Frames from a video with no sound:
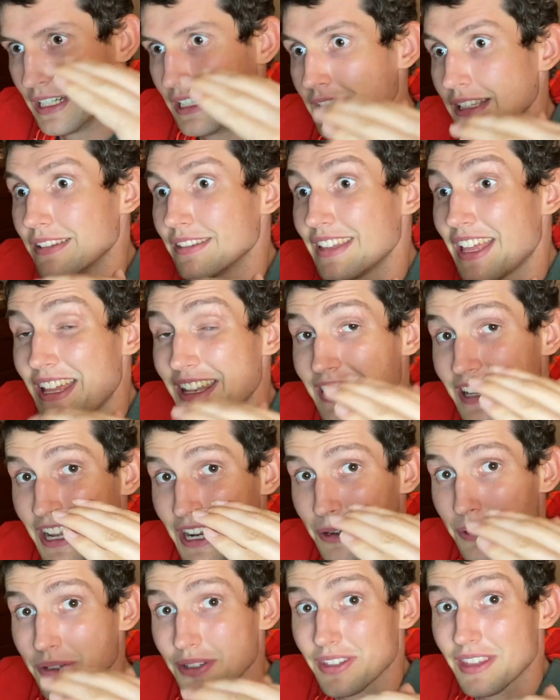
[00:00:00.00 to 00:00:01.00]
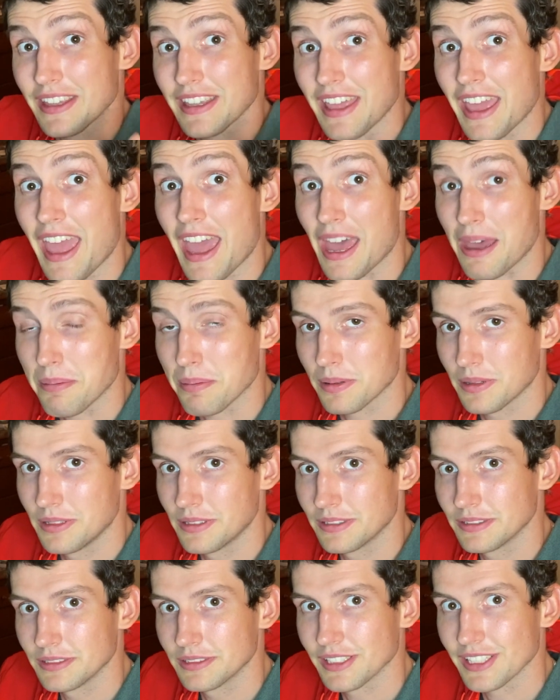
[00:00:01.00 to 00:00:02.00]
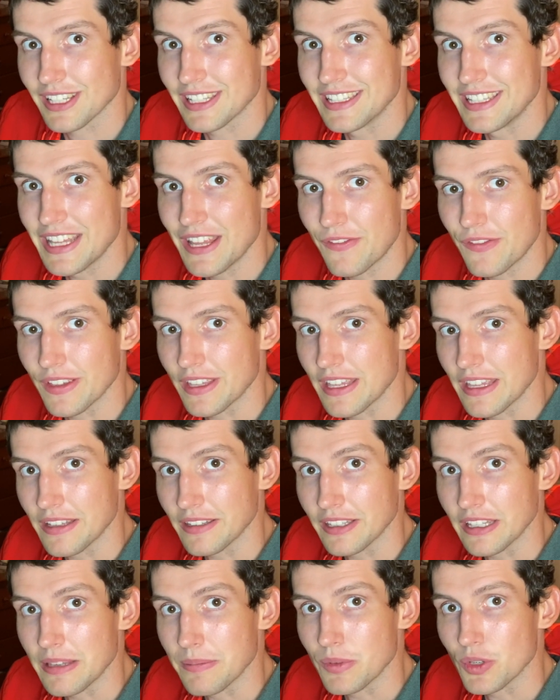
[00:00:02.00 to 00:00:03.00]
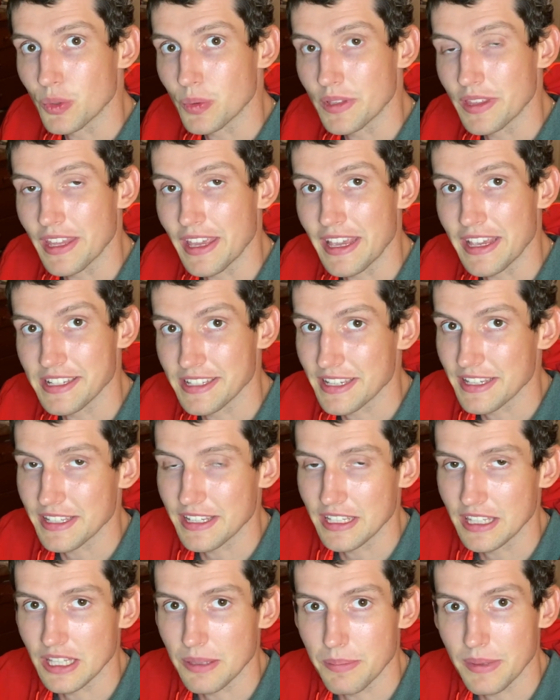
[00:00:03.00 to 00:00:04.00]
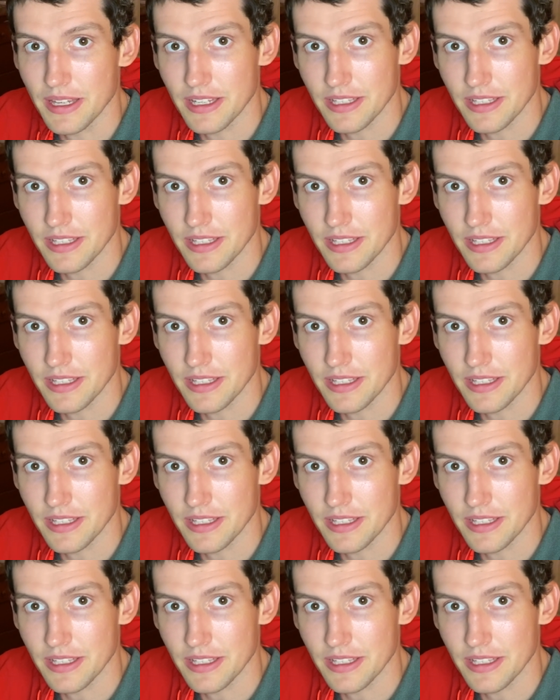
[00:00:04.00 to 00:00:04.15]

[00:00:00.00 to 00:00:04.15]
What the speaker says: that narrows the gap significantly between the ACC and the Big